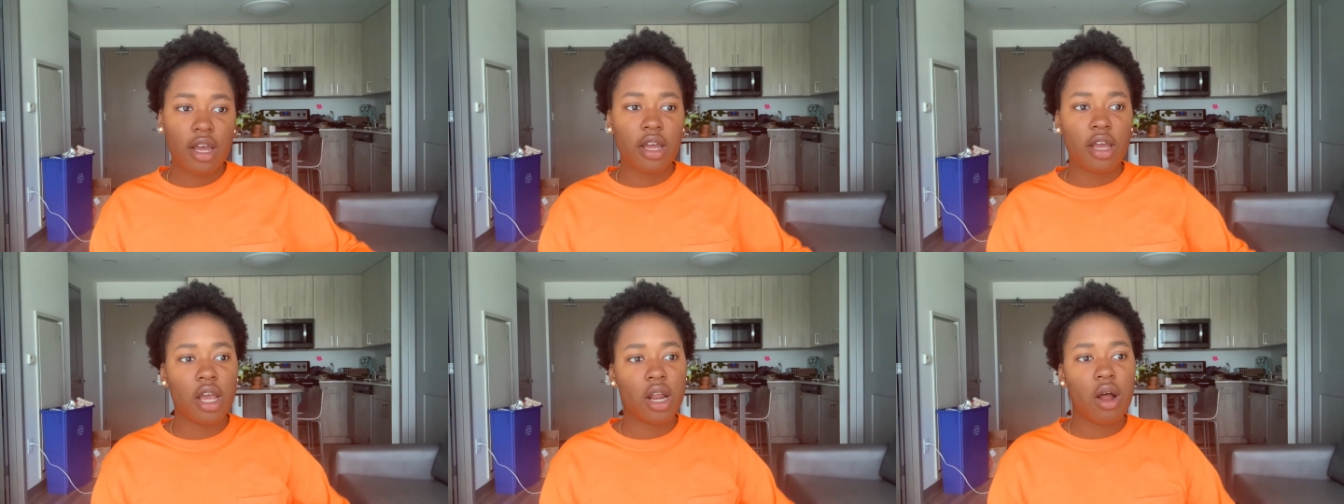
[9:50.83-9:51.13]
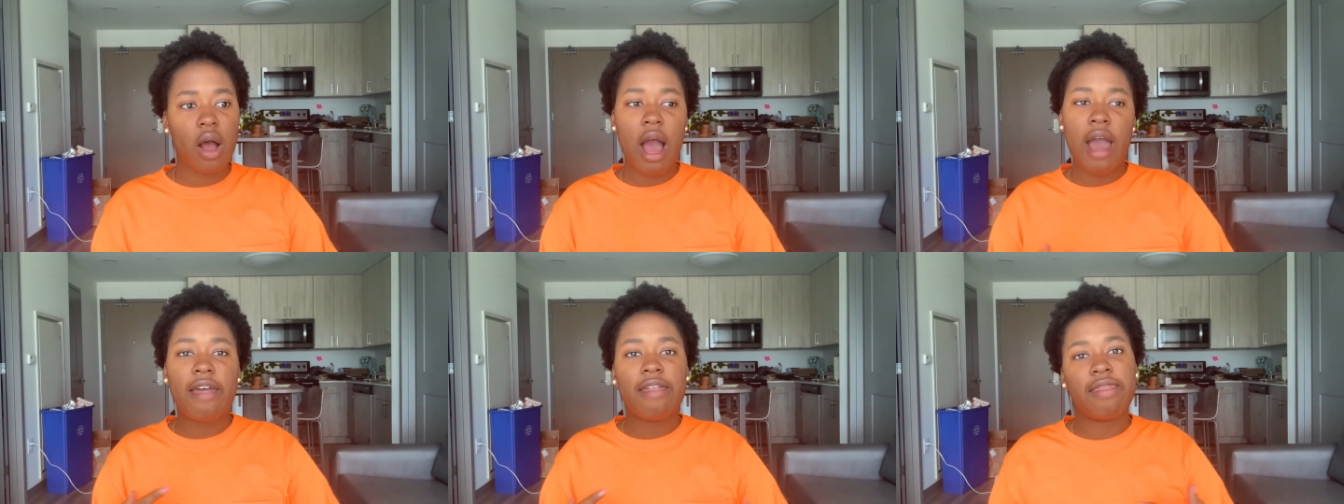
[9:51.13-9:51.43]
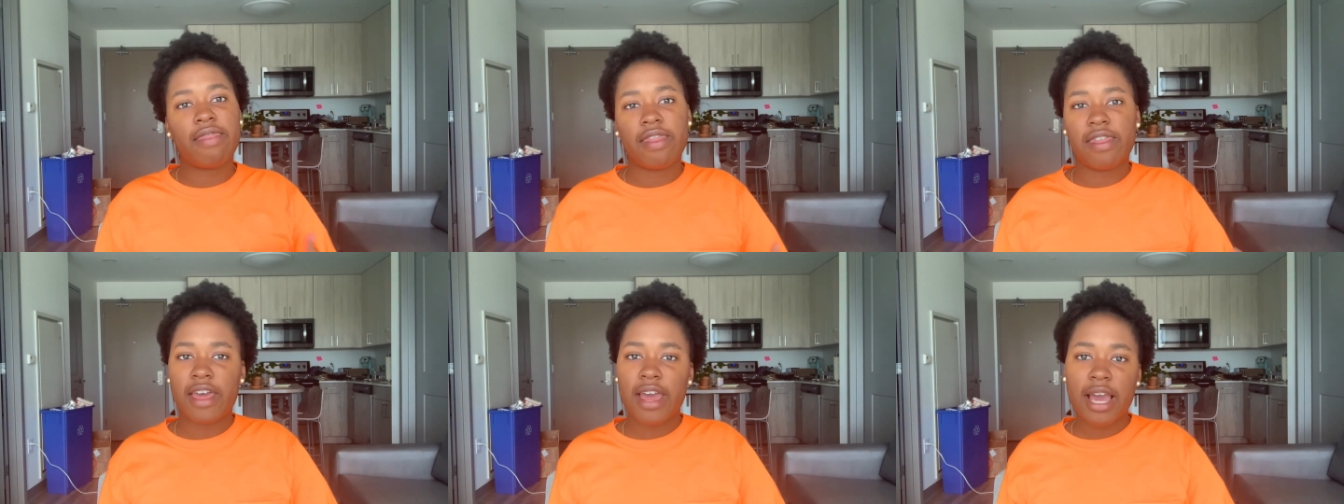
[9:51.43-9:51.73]
you know, I
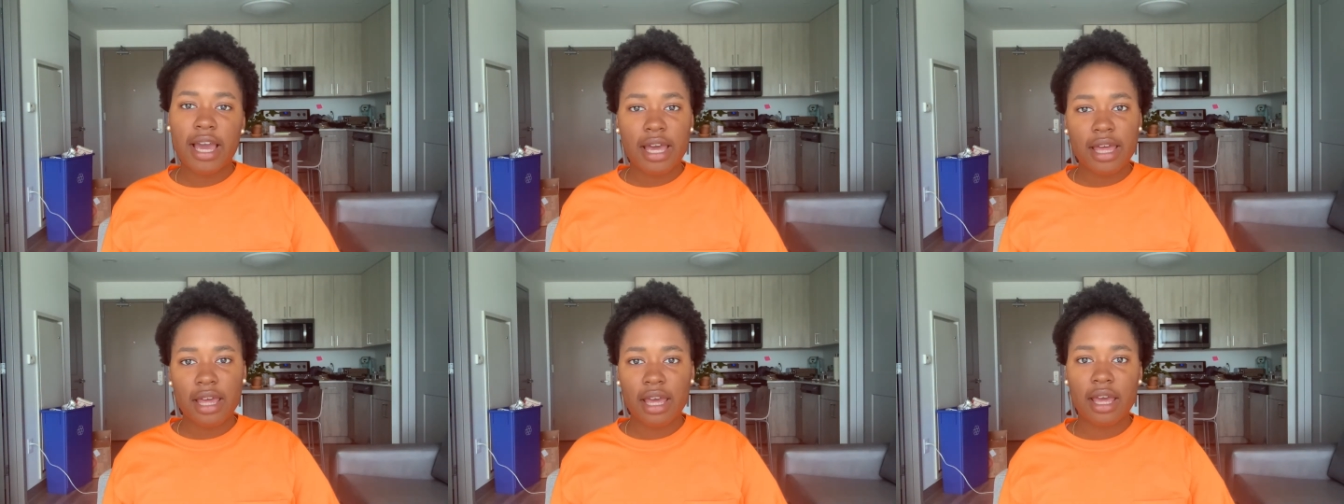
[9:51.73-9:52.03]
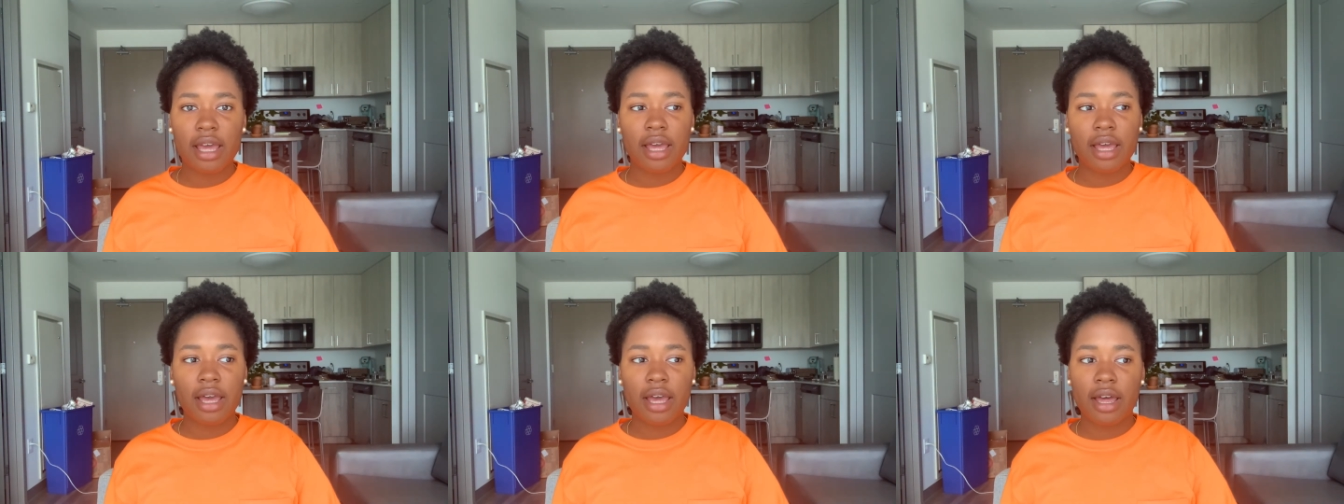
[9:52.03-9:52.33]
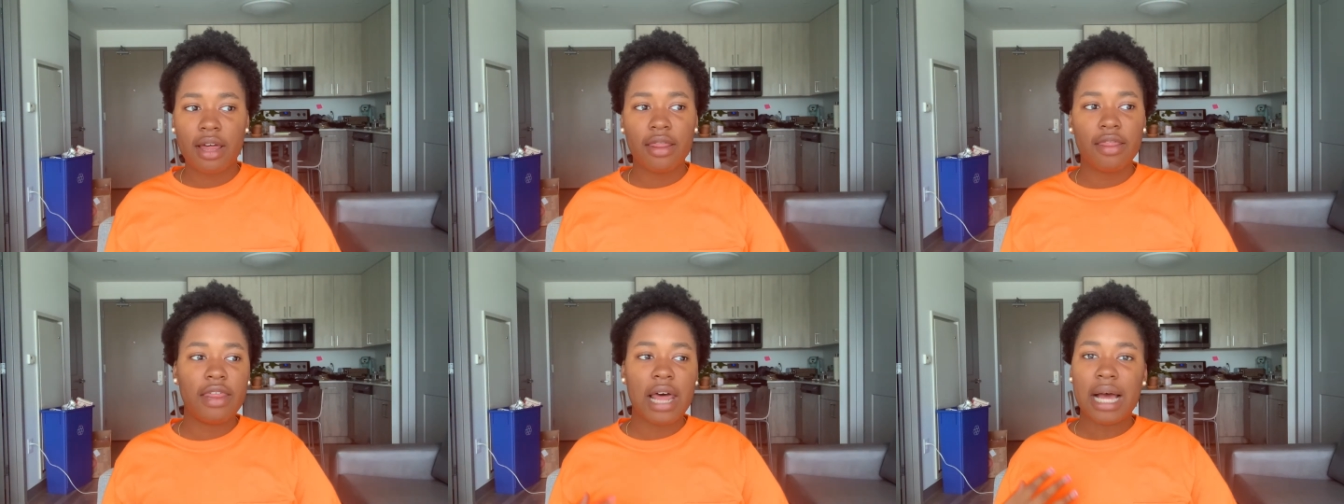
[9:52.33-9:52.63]
think
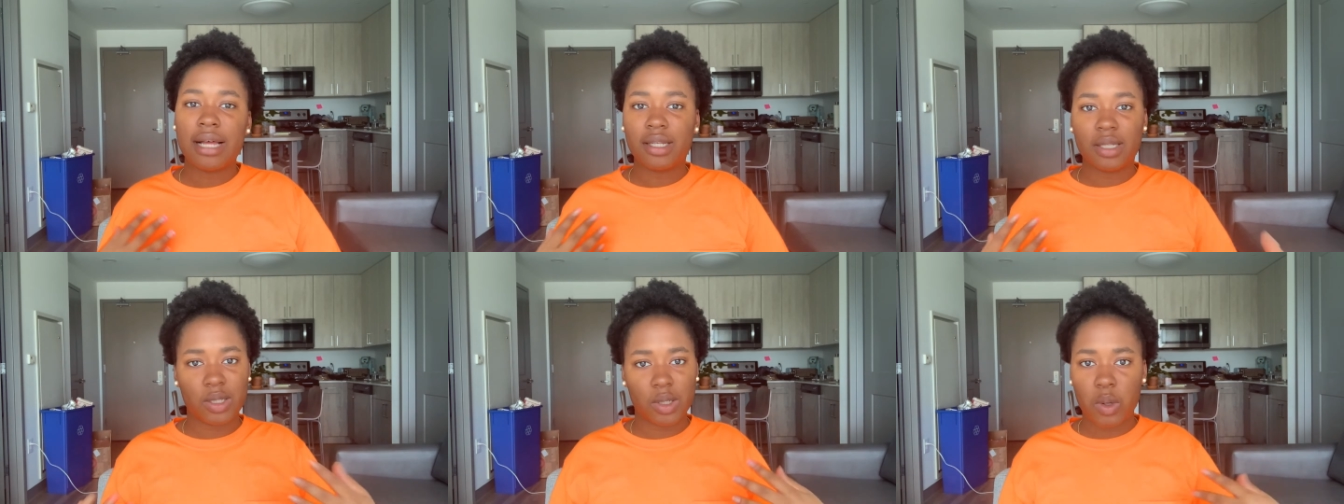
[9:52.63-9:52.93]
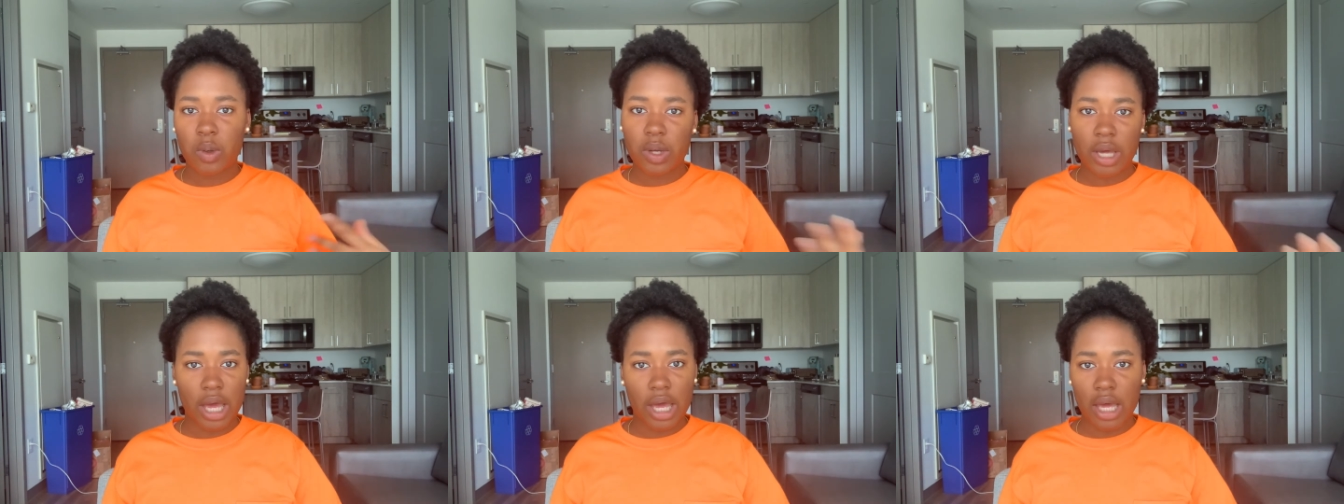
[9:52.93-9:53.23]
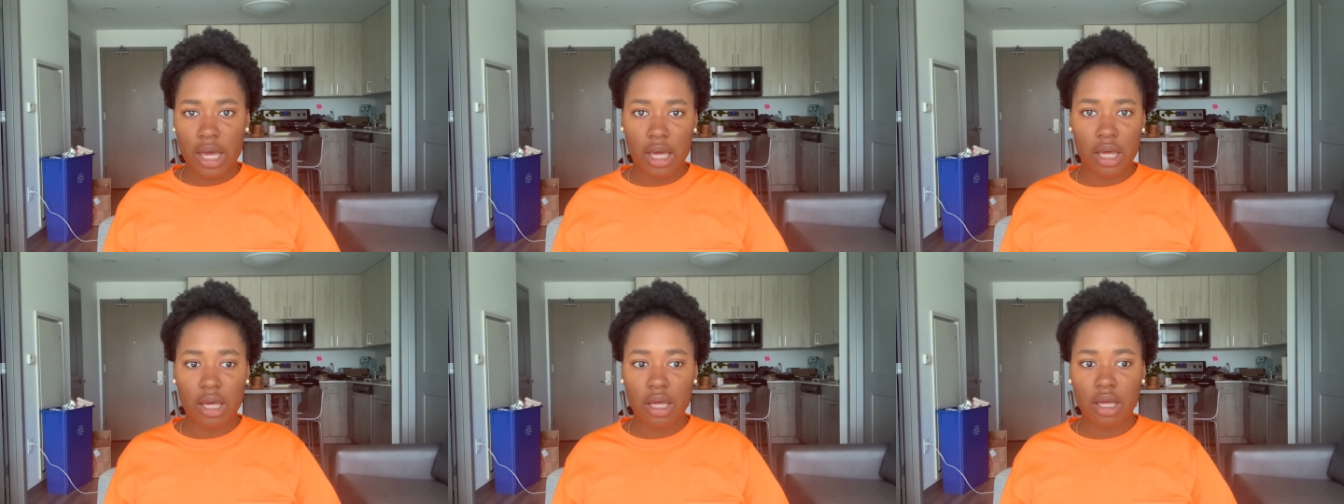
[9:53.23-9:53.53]
that's
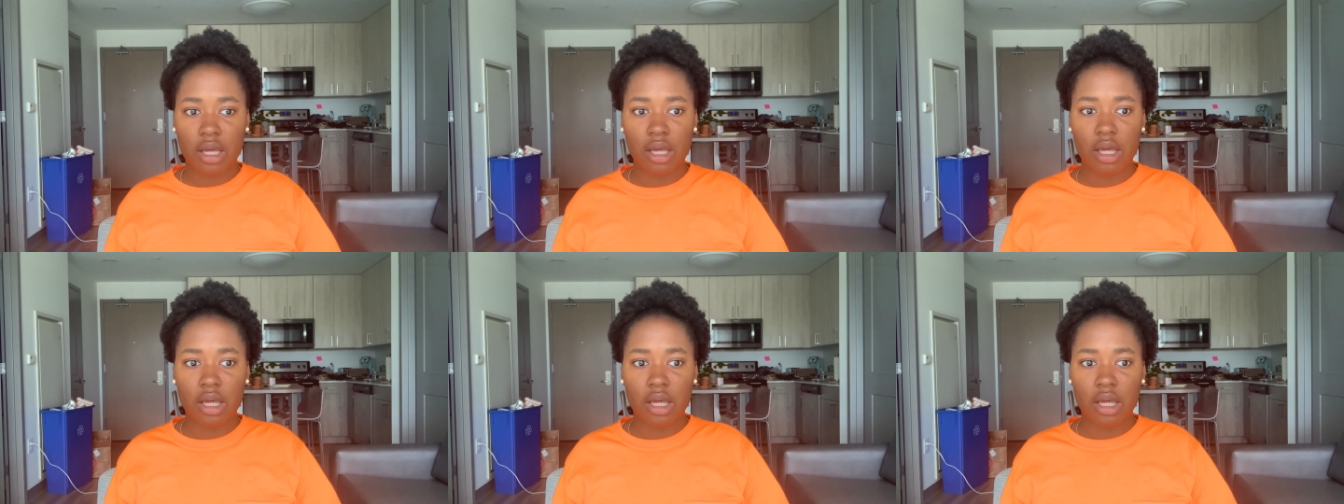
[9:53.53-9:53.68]
okay.